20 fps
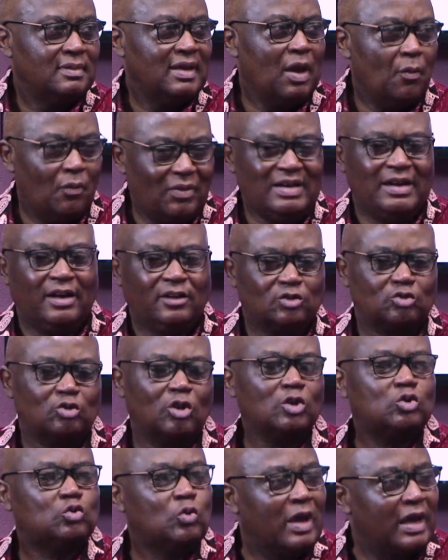when the
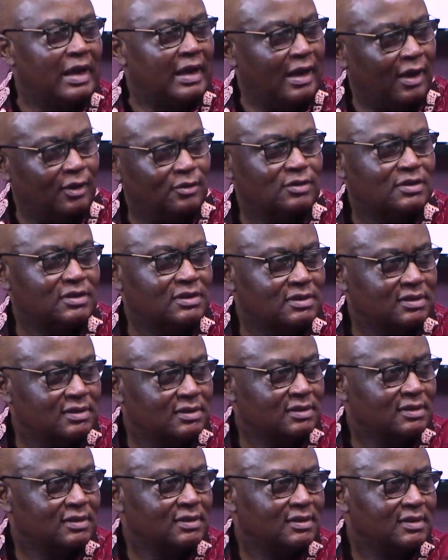results were announced,
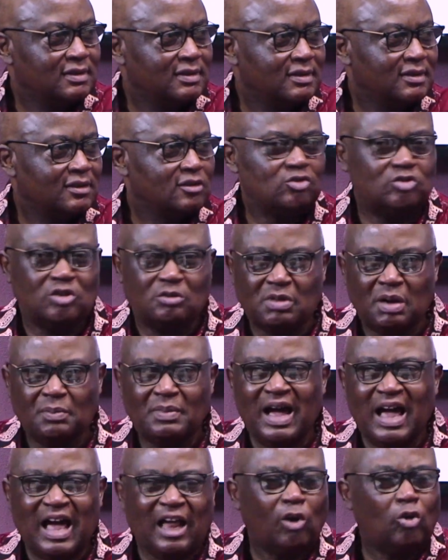John Mahama
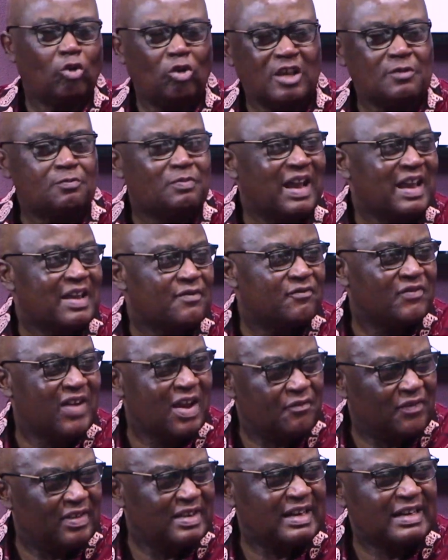had lost by
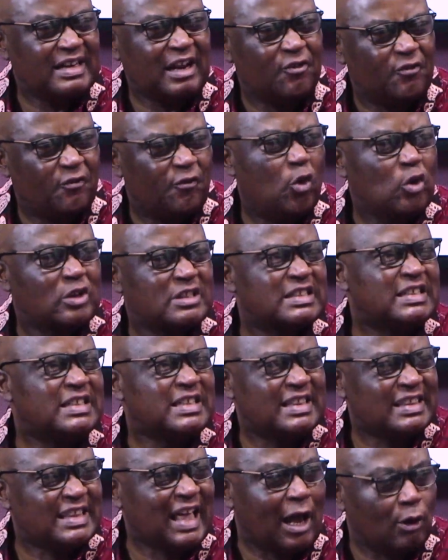
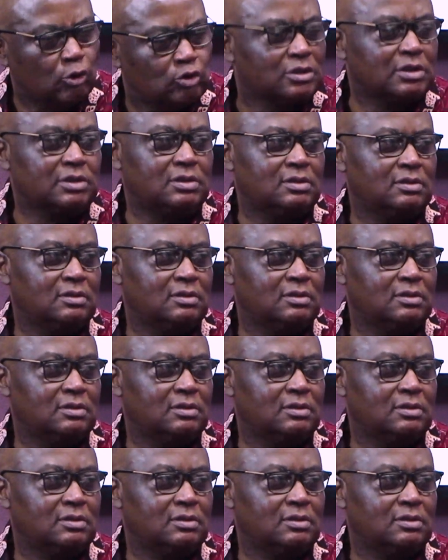540,000.